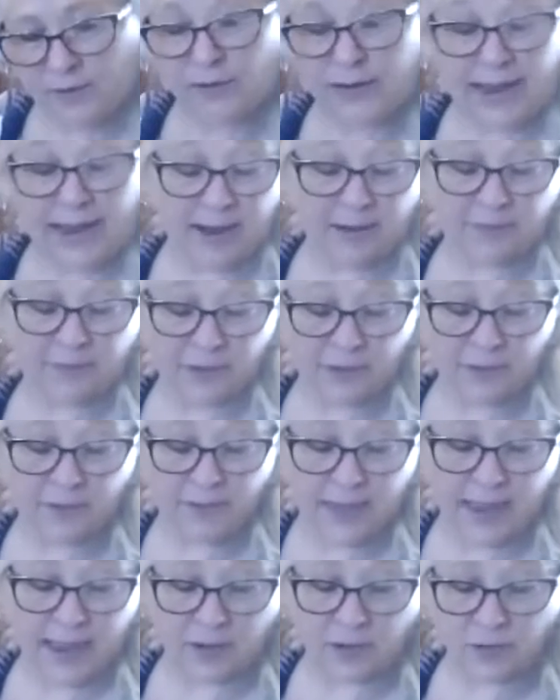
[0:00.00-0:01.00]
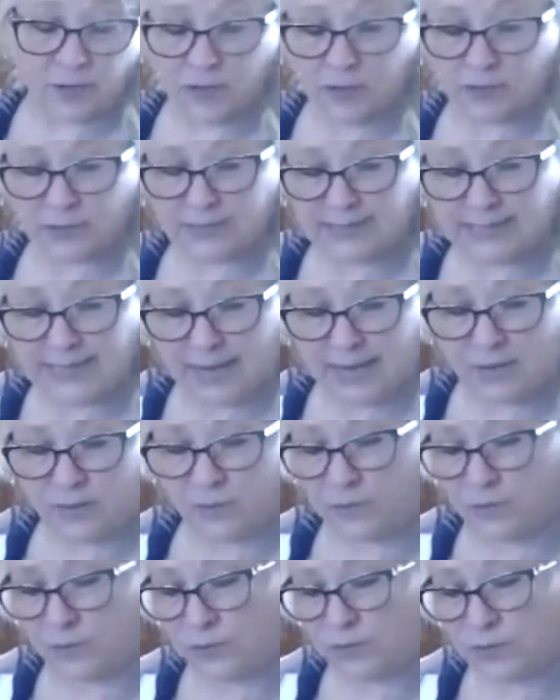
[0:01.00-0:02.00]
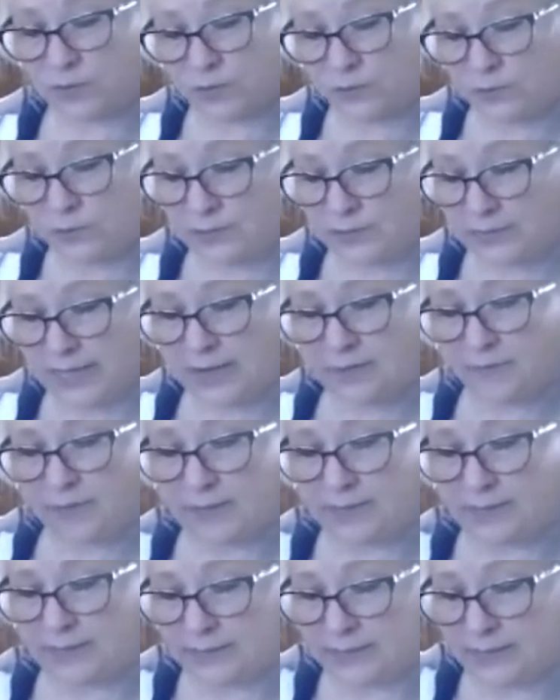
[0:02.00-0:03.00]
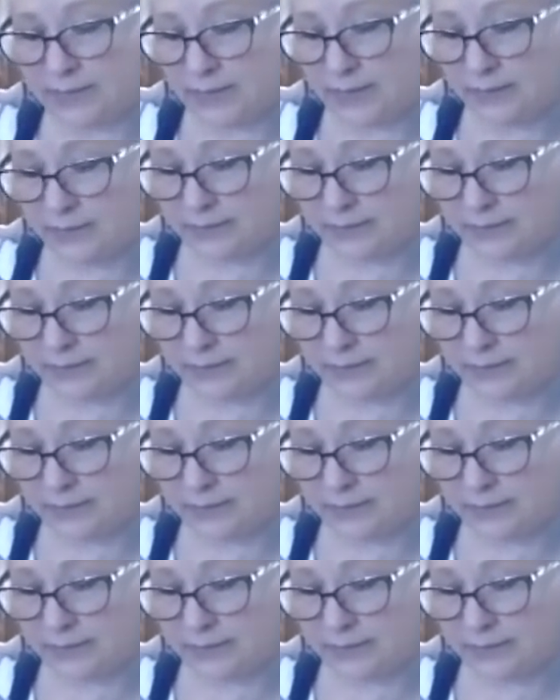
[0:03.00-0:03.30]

after that cooked down to save it until